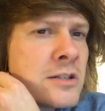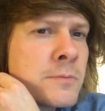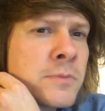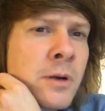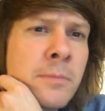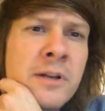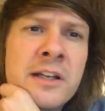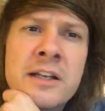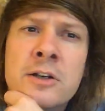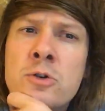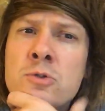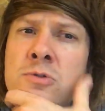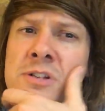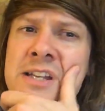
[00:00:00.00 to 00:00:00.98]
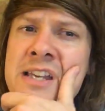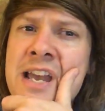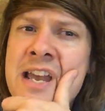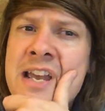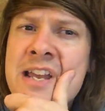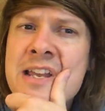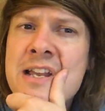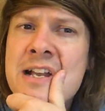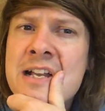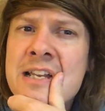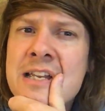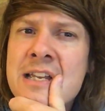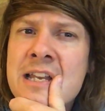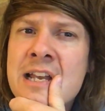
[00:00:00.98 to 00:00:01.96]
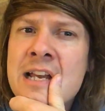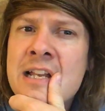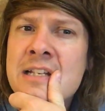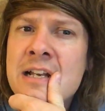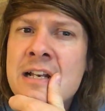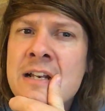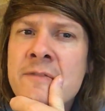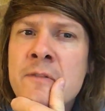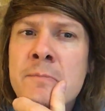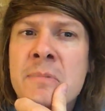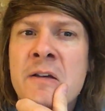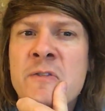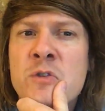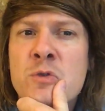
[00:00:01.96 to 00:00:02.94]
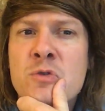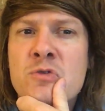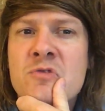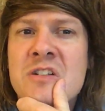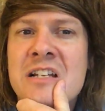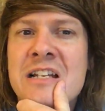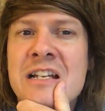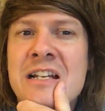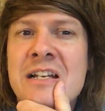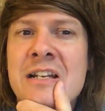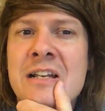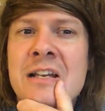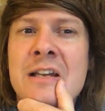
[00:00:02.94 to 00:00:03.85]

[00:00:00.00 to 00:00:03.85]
You're probably at Aldgate, I guess. I live in Bethnal Green.